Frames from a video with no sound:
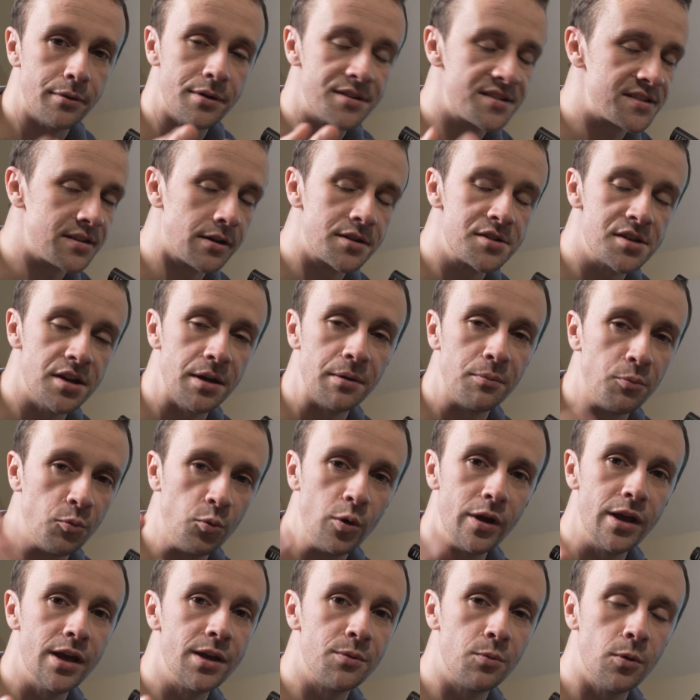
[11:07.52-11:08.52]
is such a
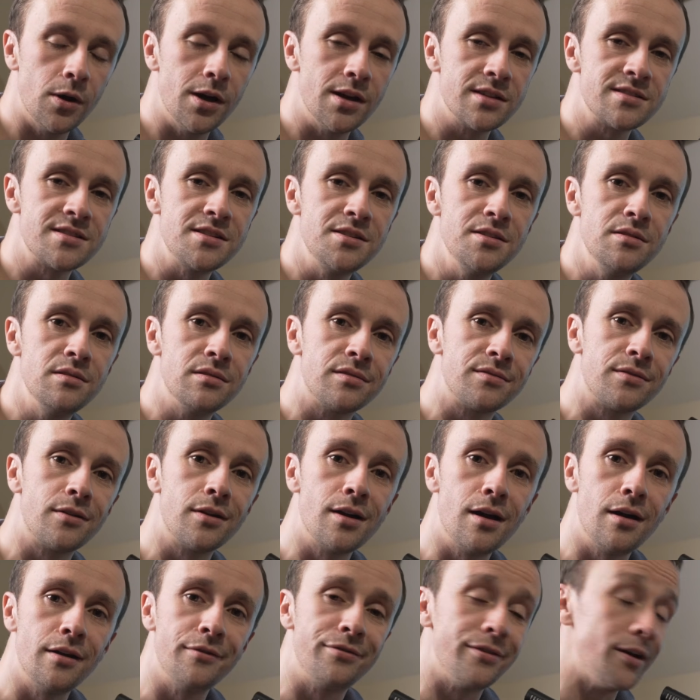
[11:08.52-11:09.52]
weird word to use for an
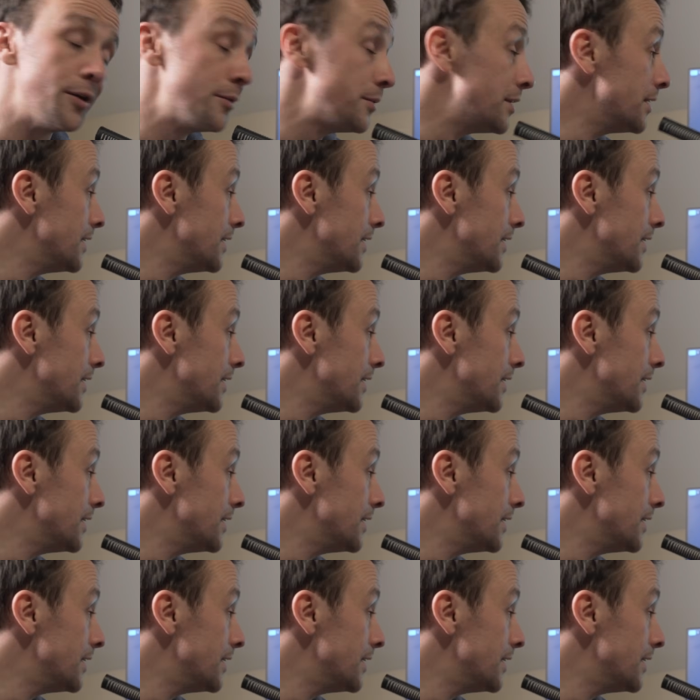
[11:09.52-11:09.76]
iPhone,